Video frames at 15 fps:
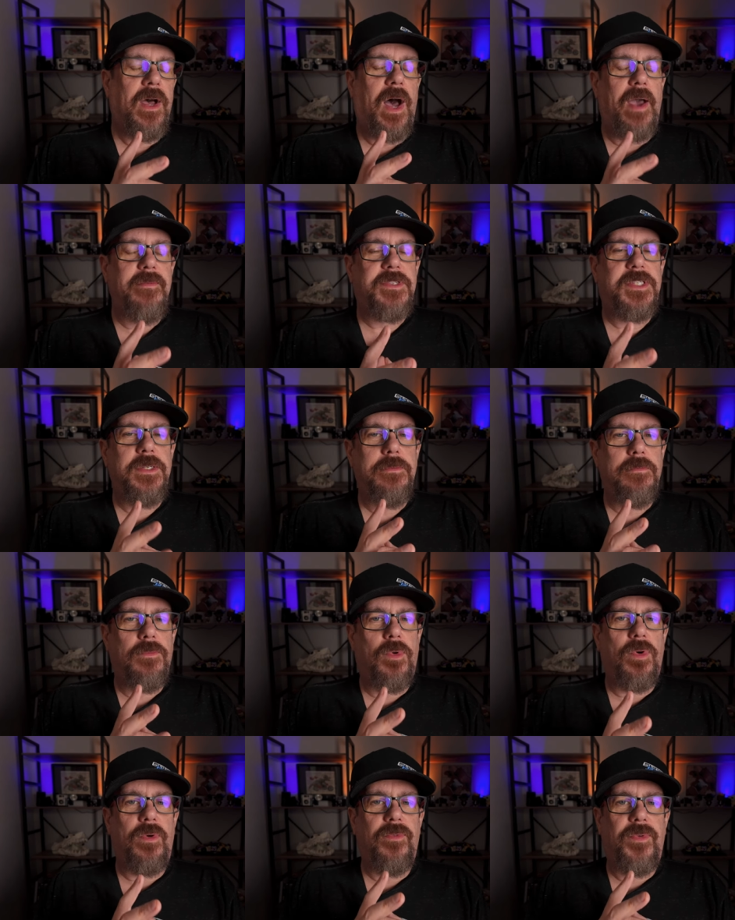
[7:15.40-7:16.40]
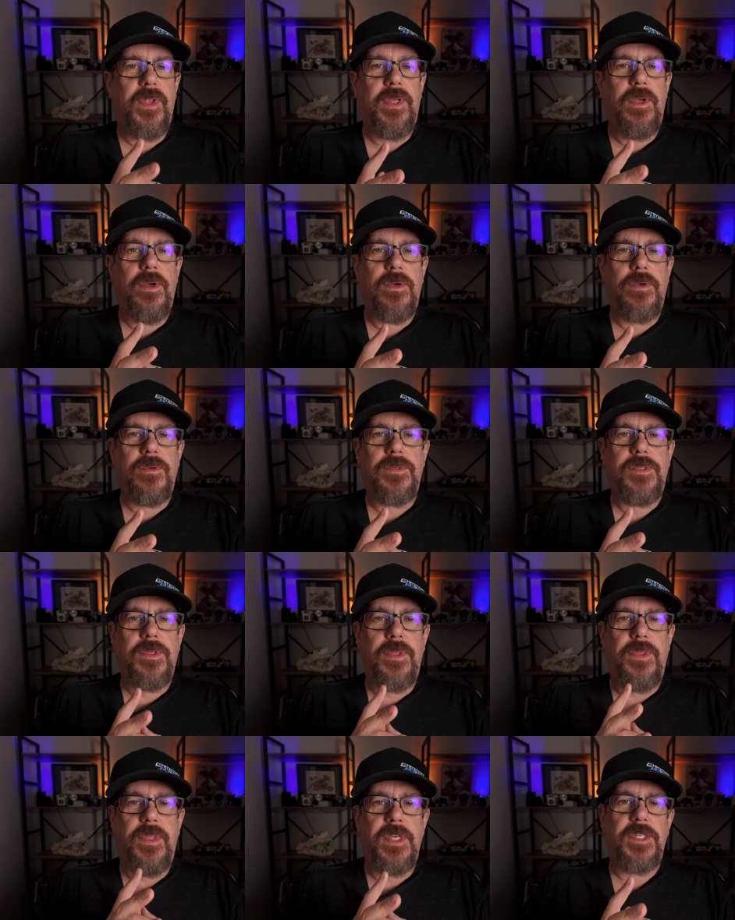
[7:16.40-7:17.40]
I've seen more videos
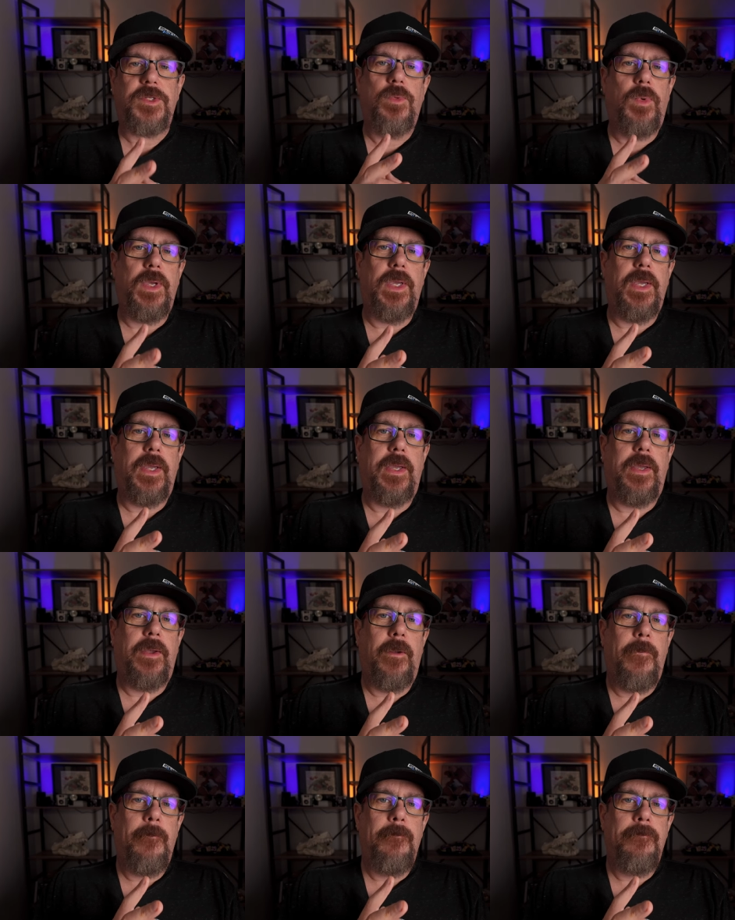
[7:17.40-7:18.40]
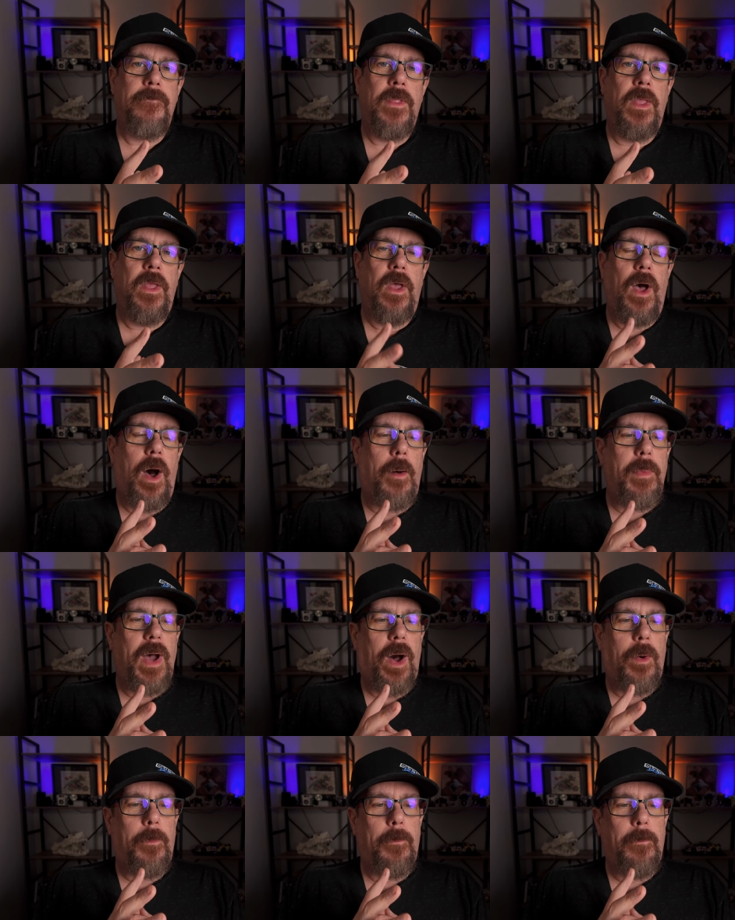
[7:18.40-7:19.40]
this week
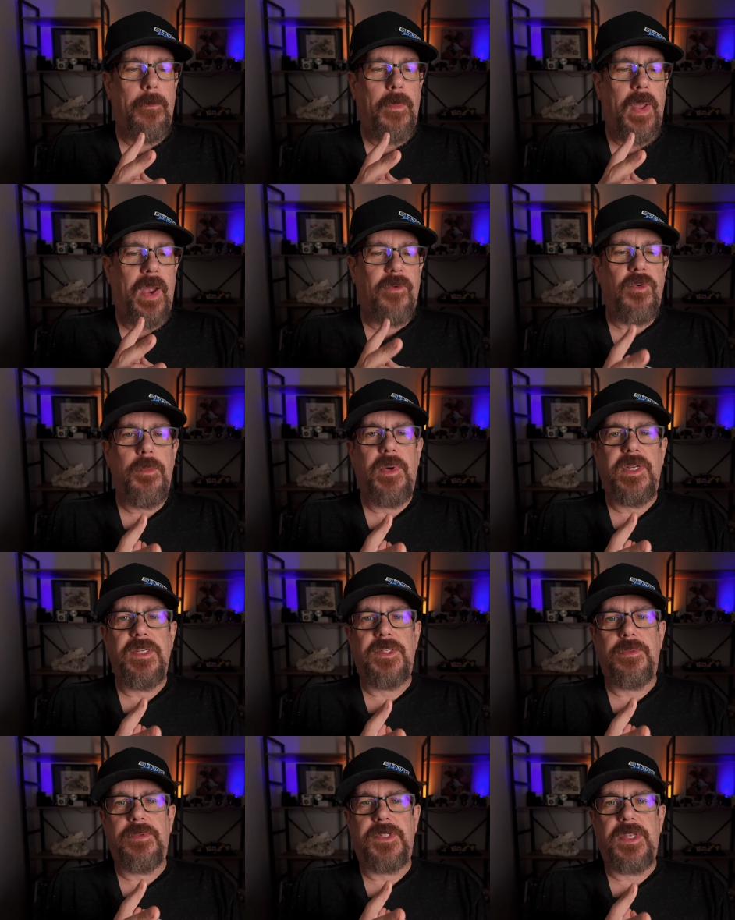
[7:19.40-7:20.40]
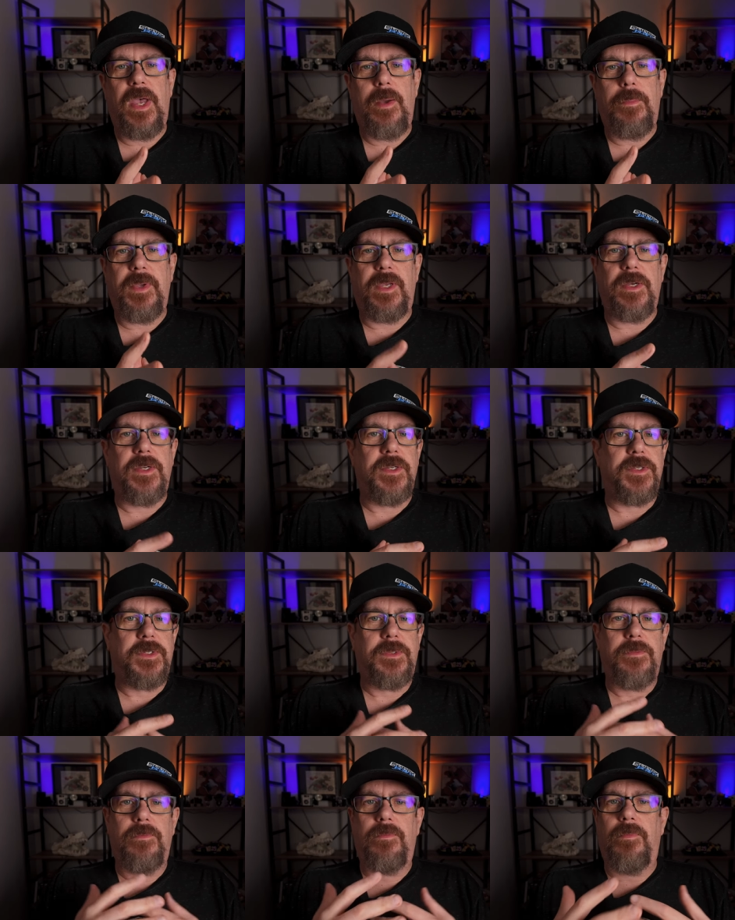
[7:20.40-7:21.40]
about everybody's upset
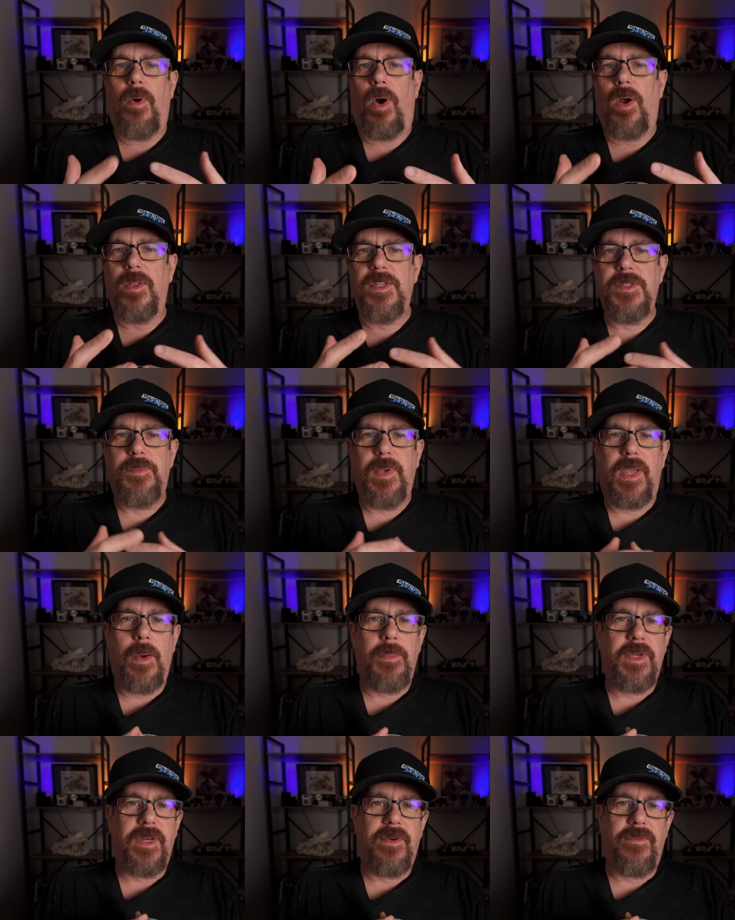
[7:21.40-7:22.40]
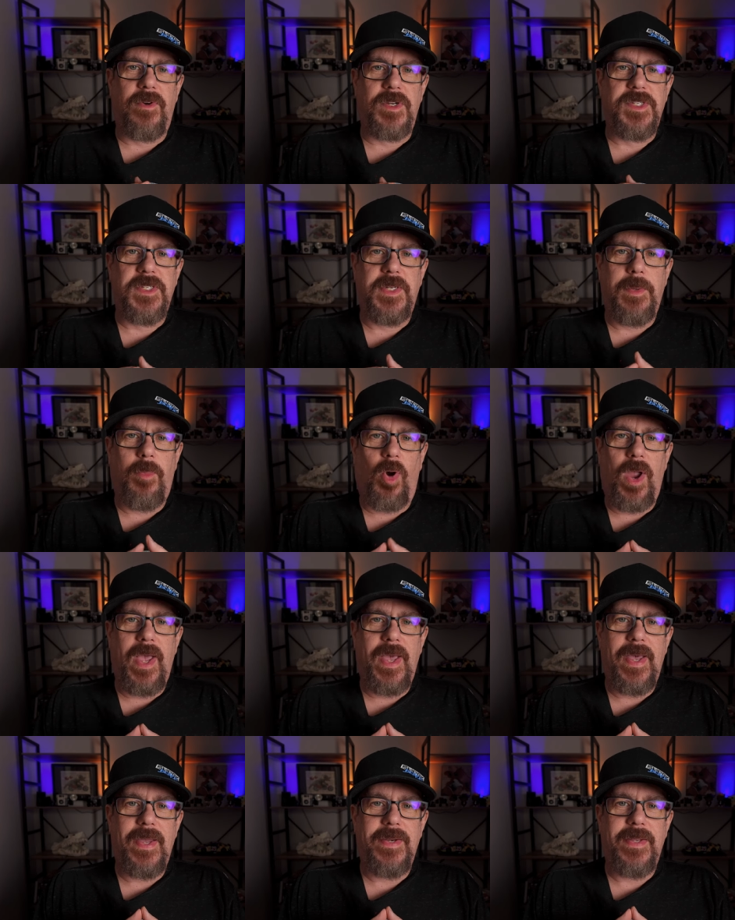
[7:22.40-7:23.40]
because Harley's becoming a diversity
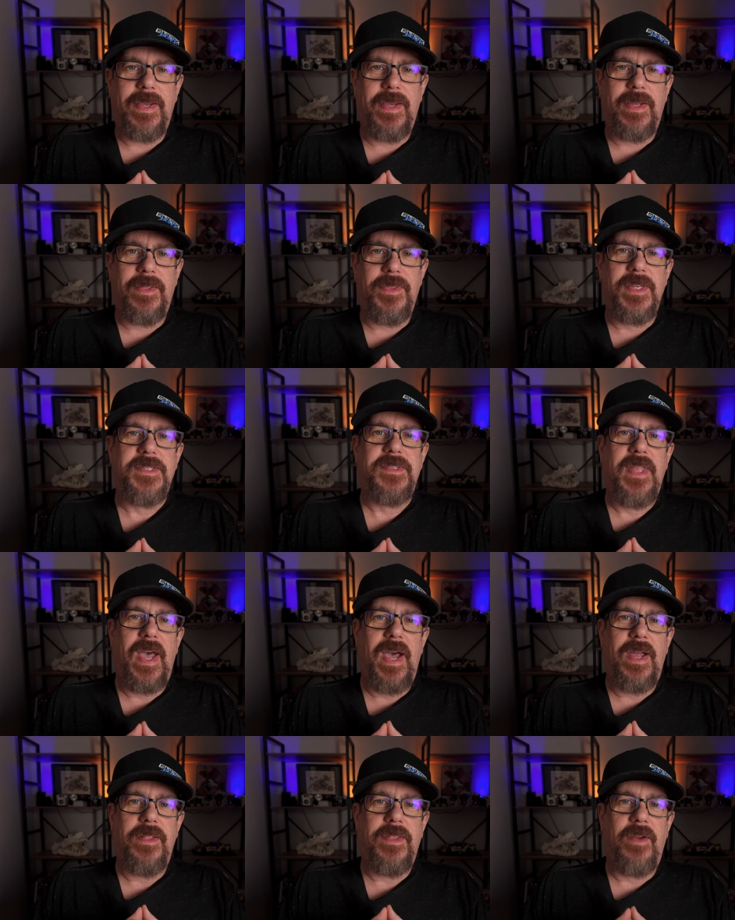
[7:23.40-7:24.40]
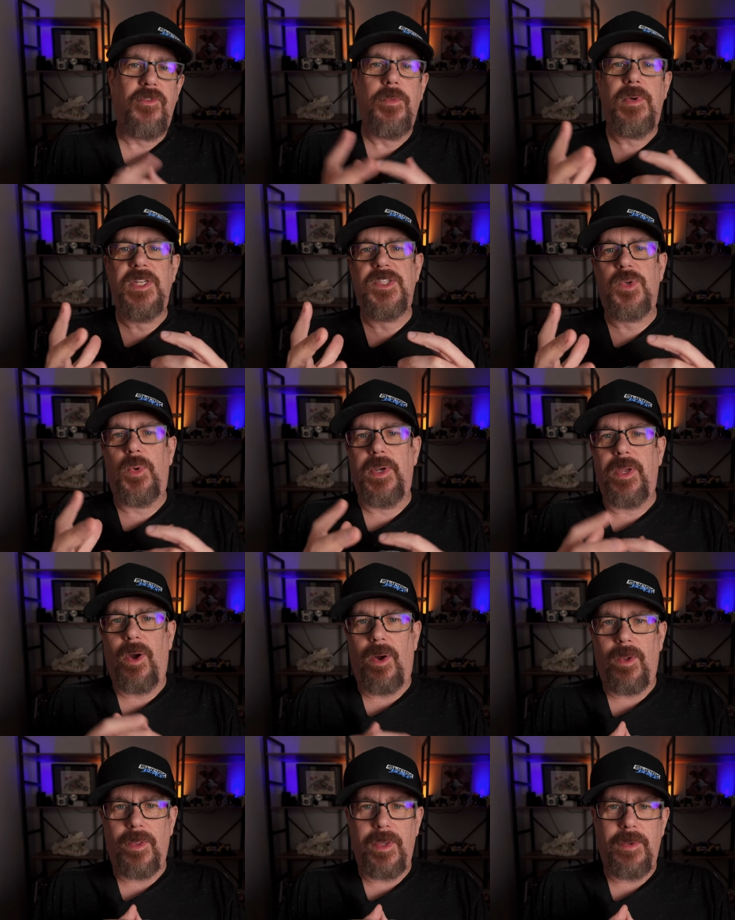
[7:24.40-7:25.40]
brand and this, that, and everybody's quitting
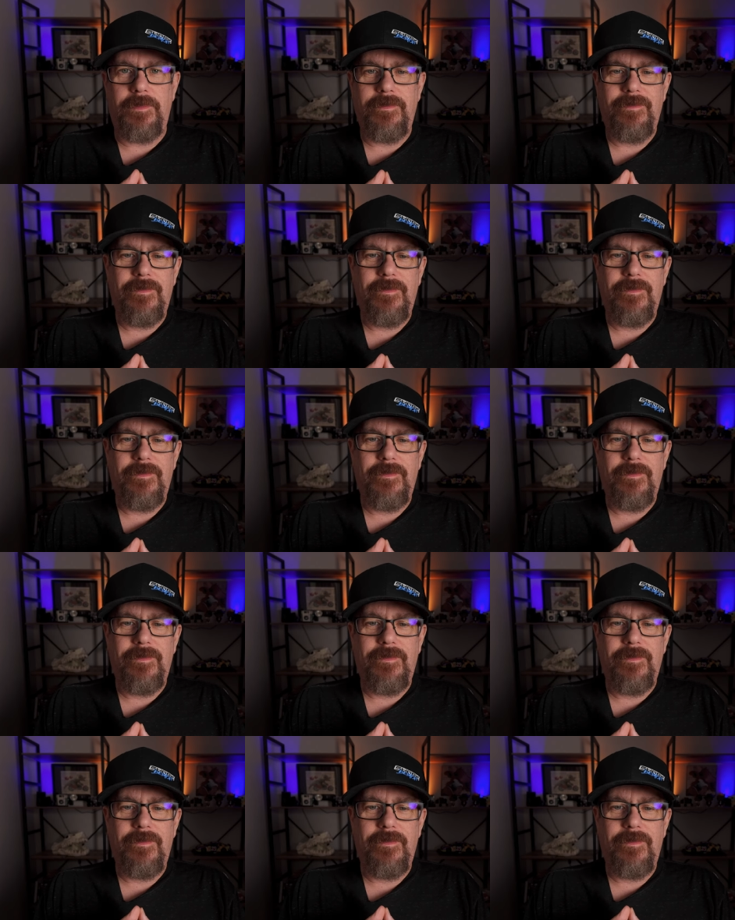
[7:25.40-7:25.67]
Harley.